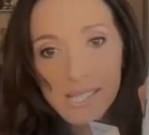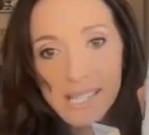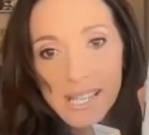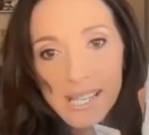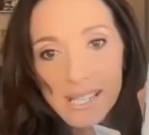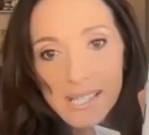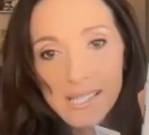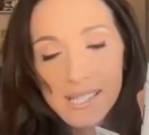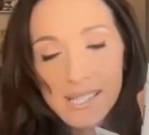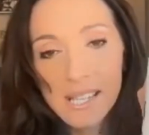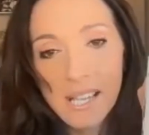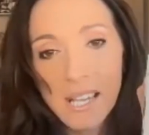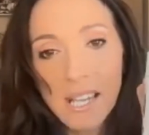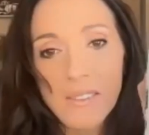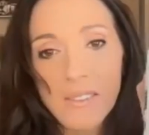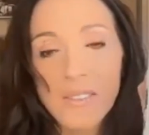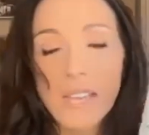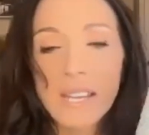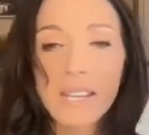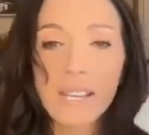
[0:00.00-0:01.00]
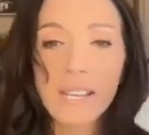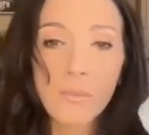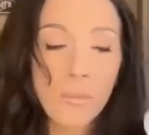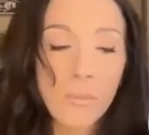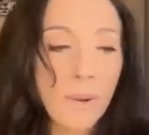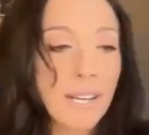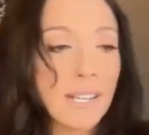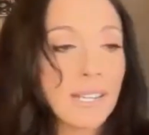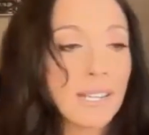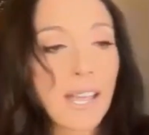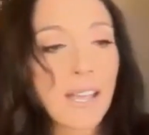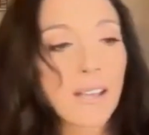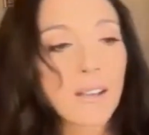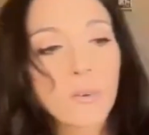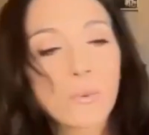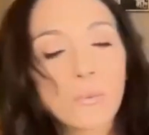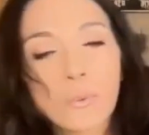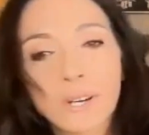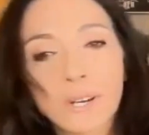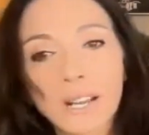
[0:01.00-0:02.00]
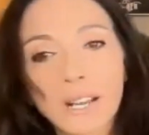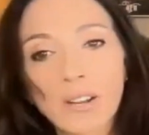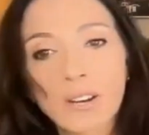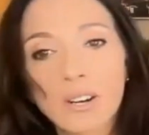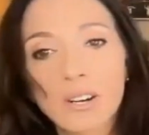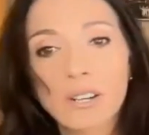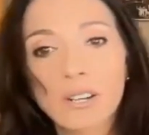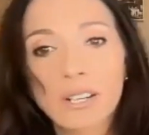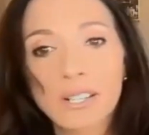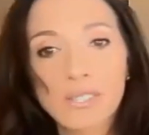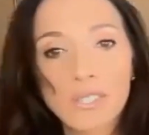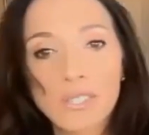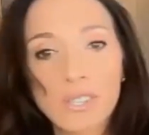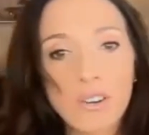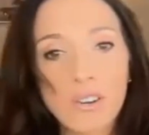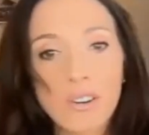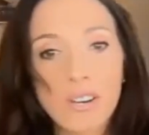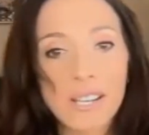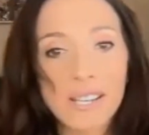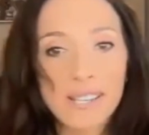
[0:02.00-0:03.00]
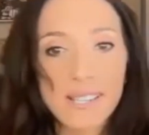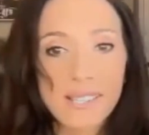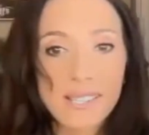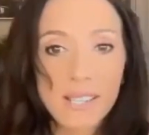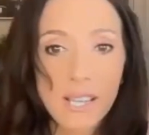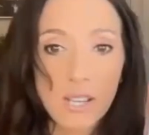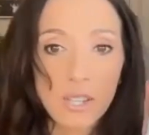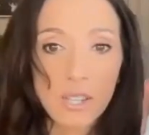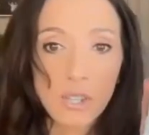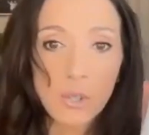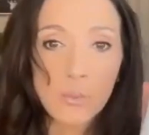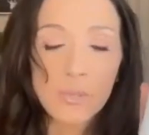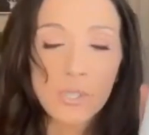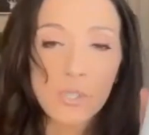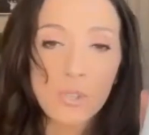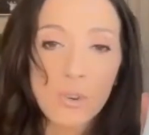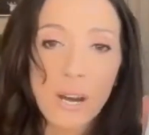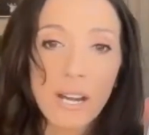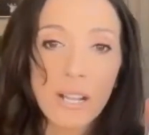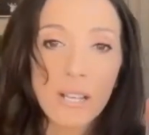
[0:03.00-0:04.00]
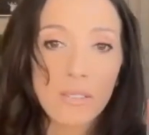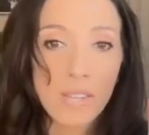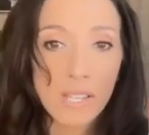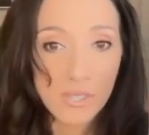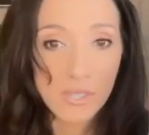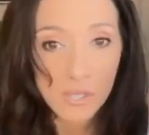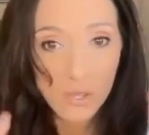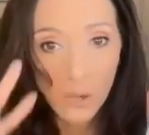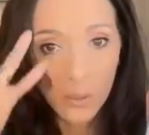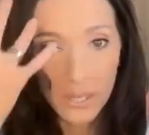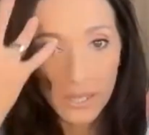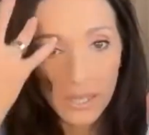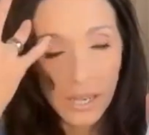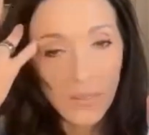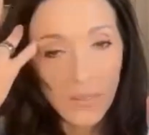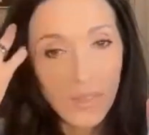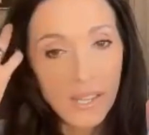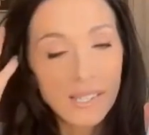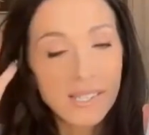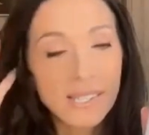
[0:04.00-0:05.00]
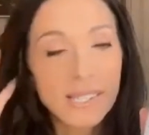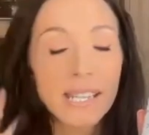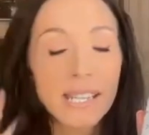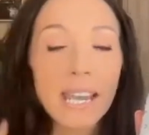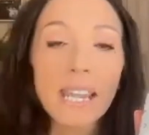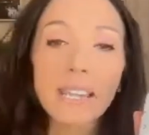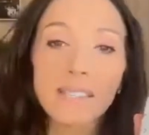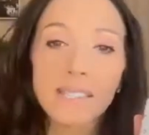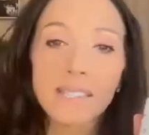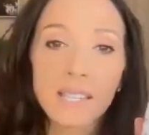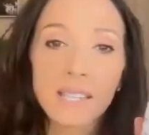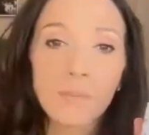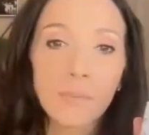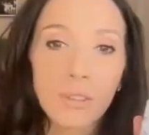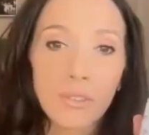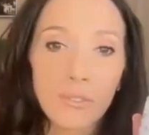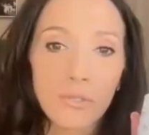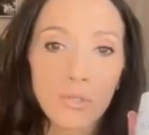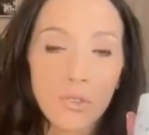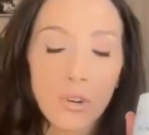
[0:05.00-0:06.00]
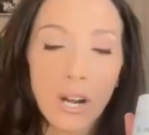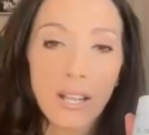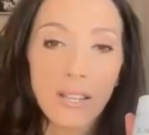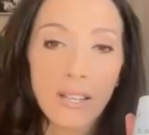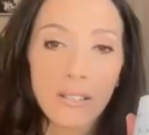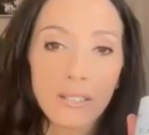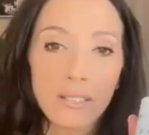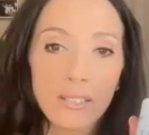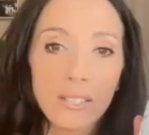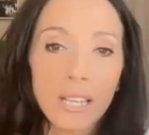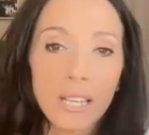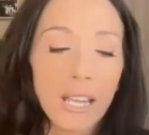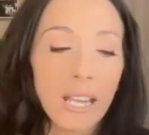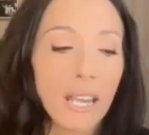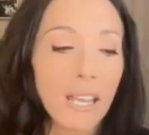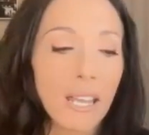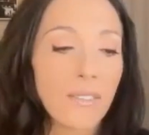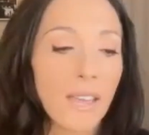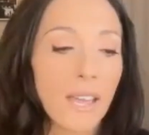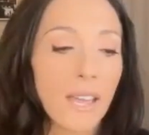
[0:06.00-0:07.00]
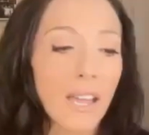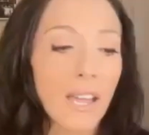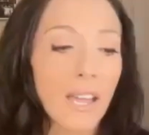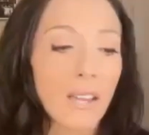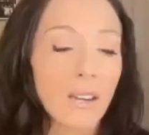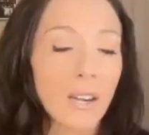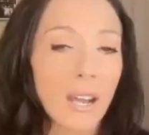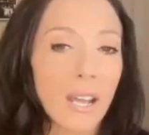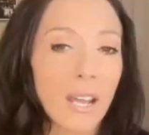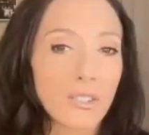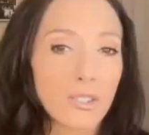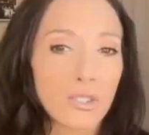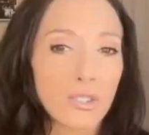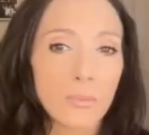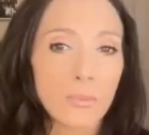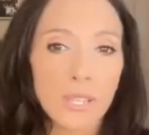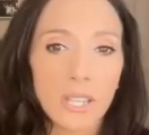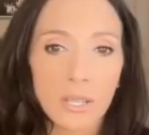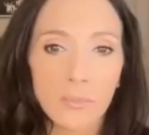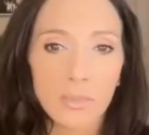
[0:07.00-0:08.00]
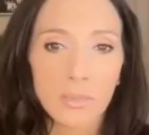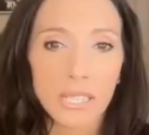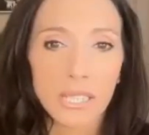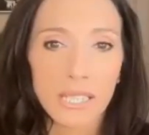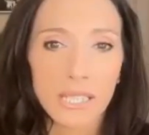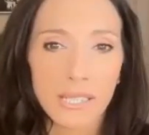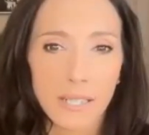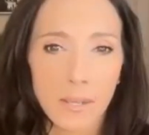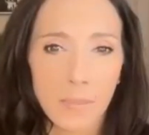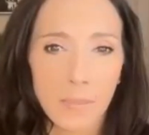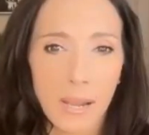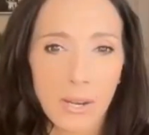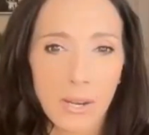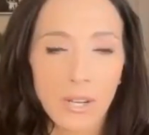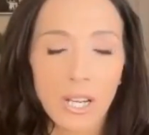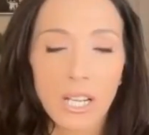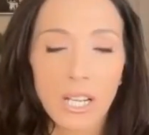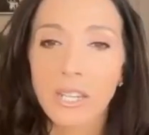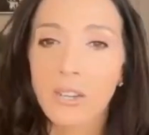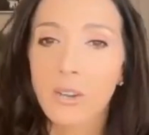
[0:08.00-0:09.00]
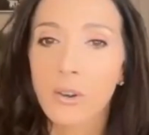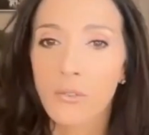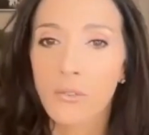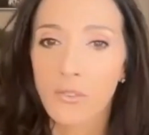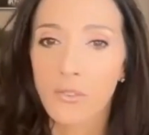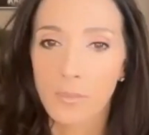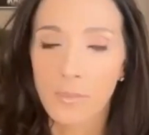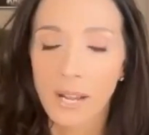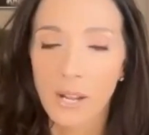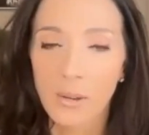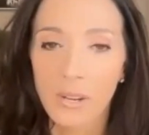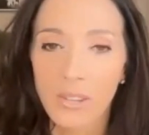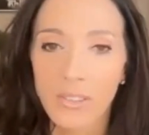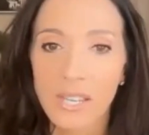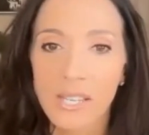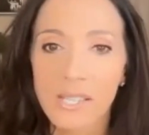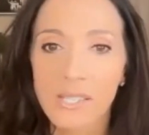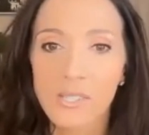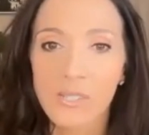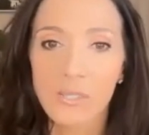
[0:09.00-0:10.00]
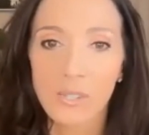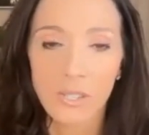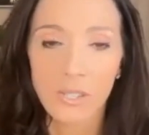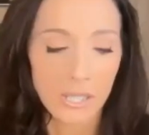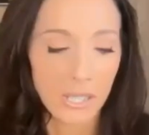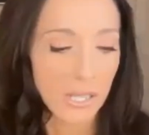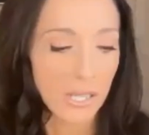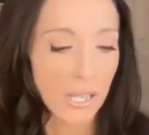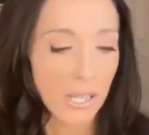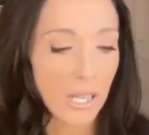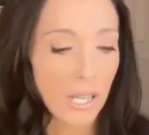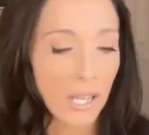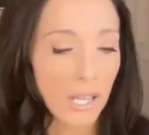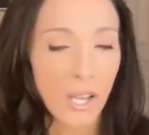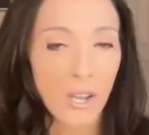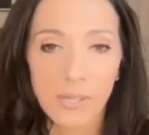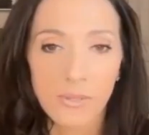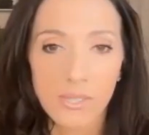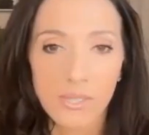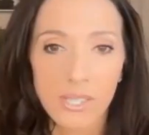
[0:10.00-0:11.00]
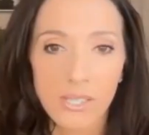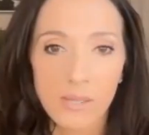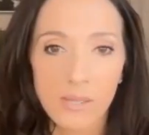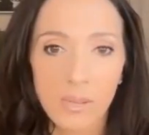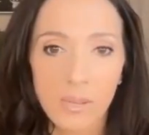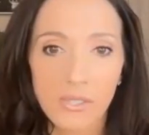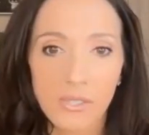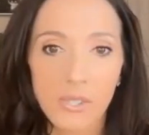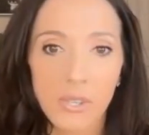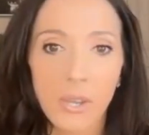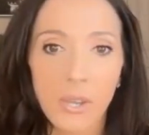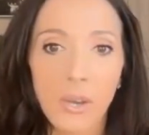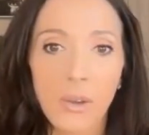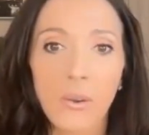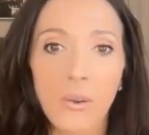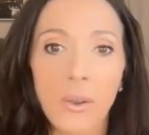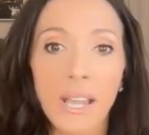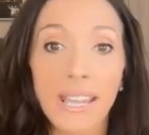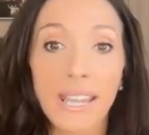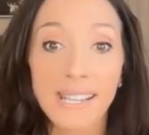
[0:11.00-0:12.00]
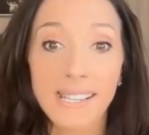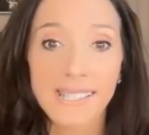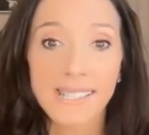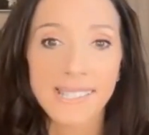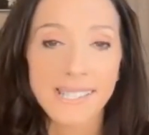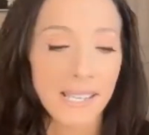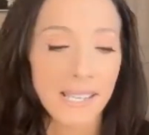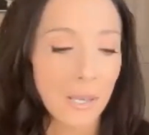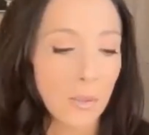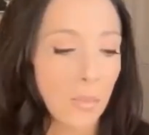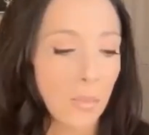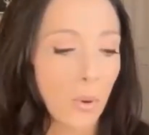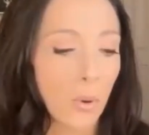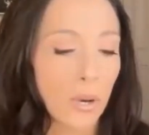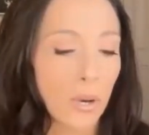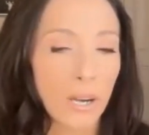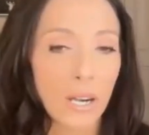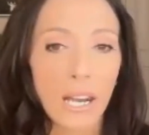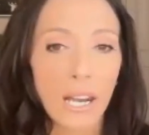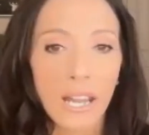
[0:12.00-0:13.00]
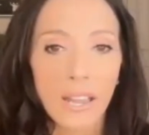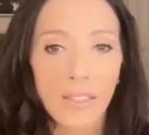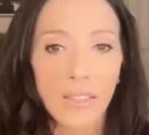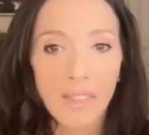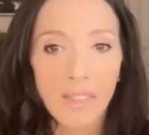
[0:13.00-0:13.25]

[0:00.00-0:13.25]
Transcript: 6, that right now what I heard is there is a human trial that's going on that's an 18-month trial that should be completing in about a year from now. I think it started about 6 months ago in Singapore